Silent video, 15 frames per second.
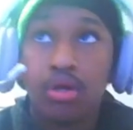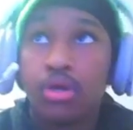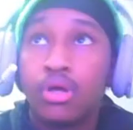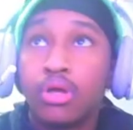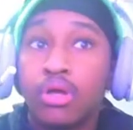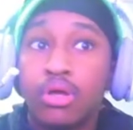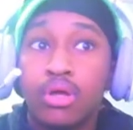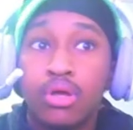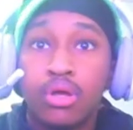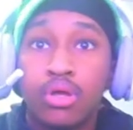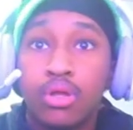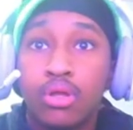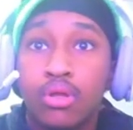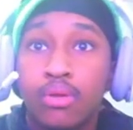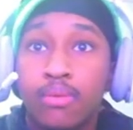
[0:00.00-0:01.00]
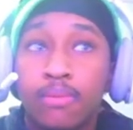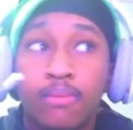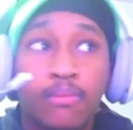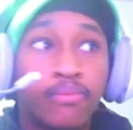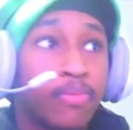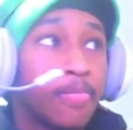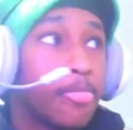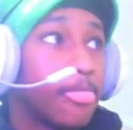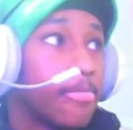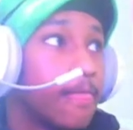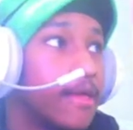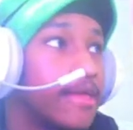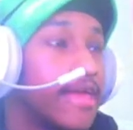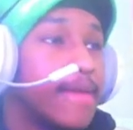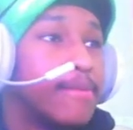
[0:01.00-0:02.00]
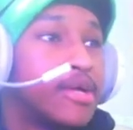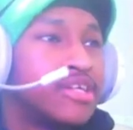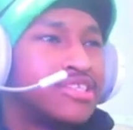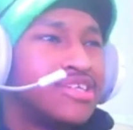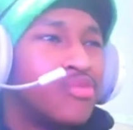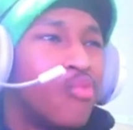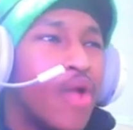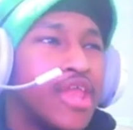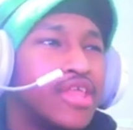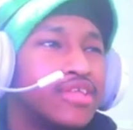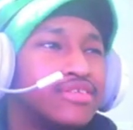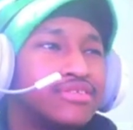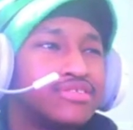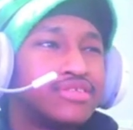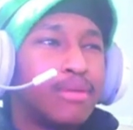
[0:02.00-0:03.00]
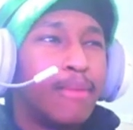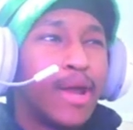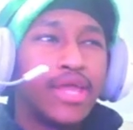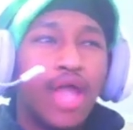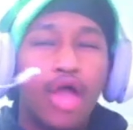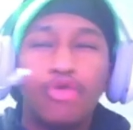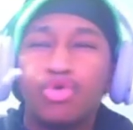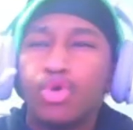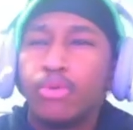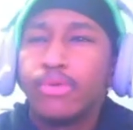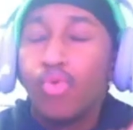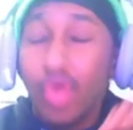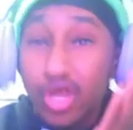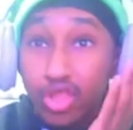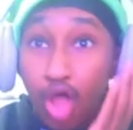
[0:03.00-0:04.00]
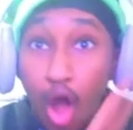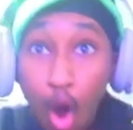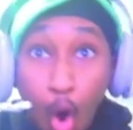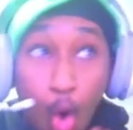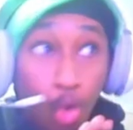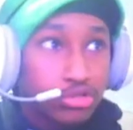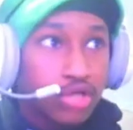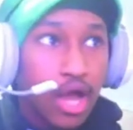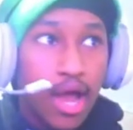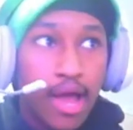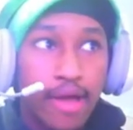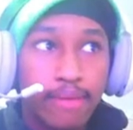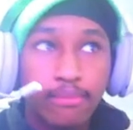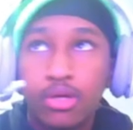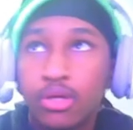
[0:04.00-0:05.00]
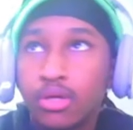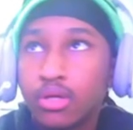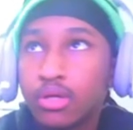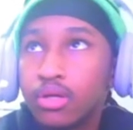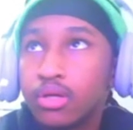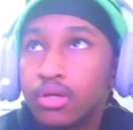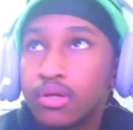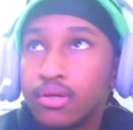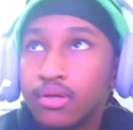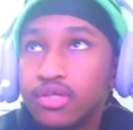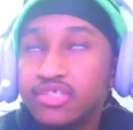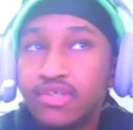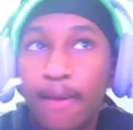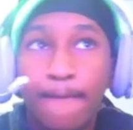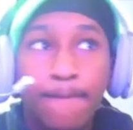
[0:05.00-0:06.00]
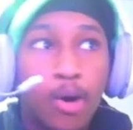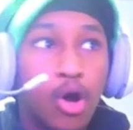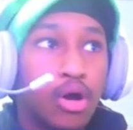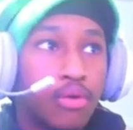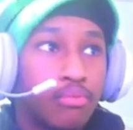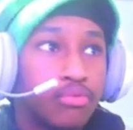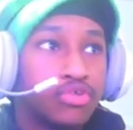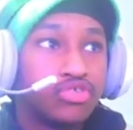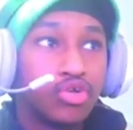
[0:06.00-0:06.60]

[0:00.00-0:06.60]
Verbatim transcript: lie, he just shitted on you. Yeah, because he waited till somebody got doomed. He waited the whole time. He's a bum. He's a